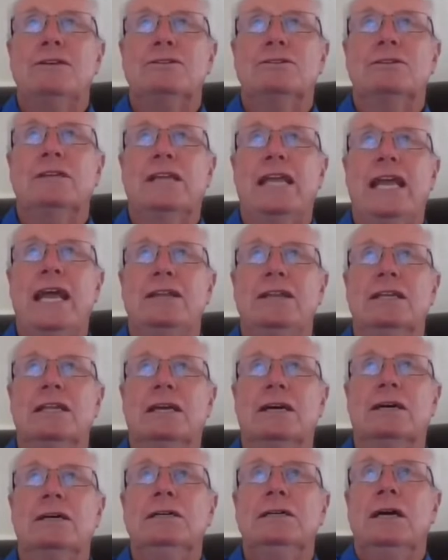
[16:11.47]
nasal
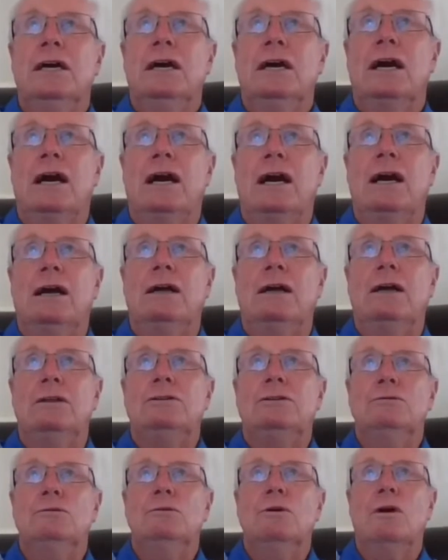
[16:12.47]
cannula
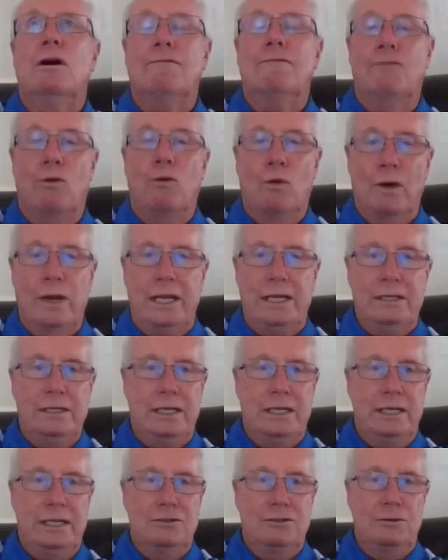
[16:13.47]
to
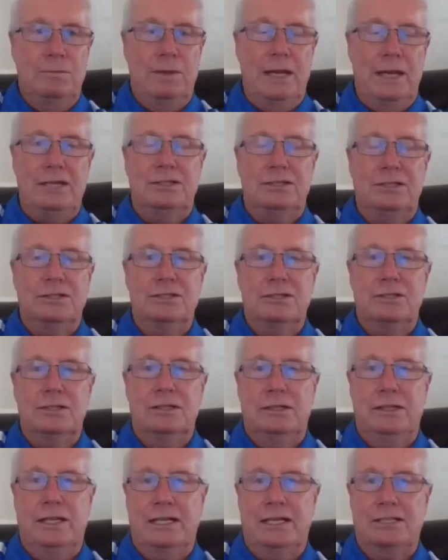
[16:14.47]
avoid intubations.
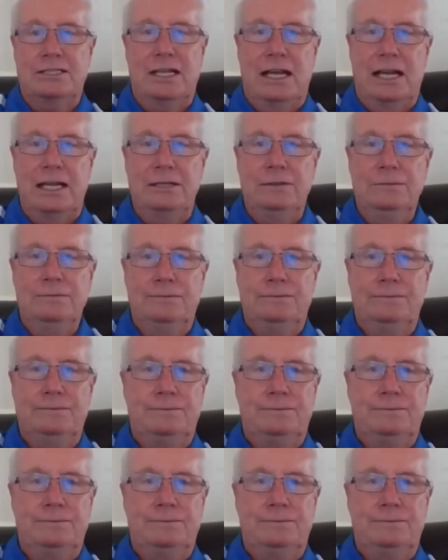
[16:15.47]
Next slide.